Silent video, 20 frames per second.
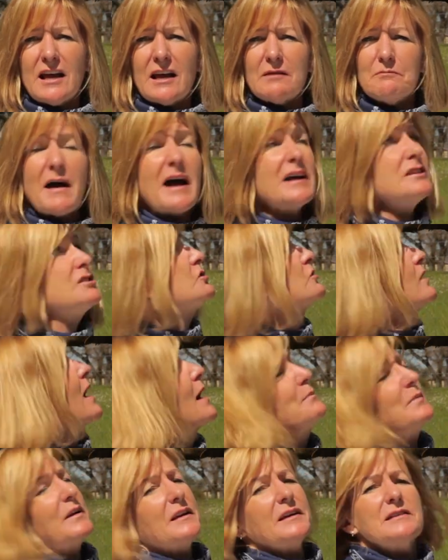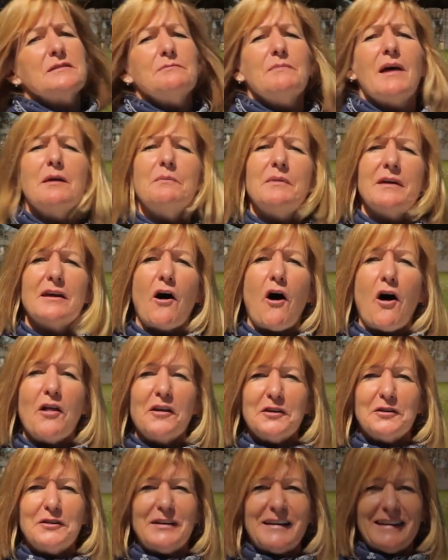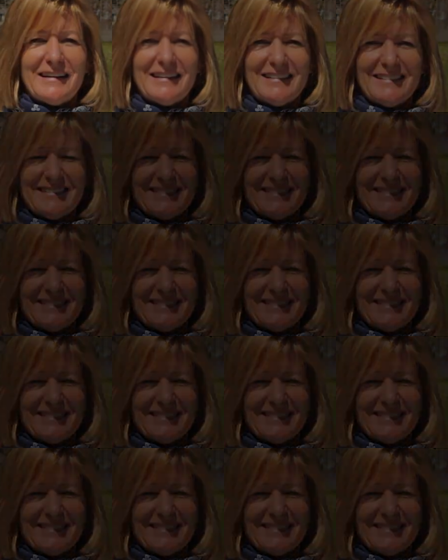and mass trappings may be all that you need.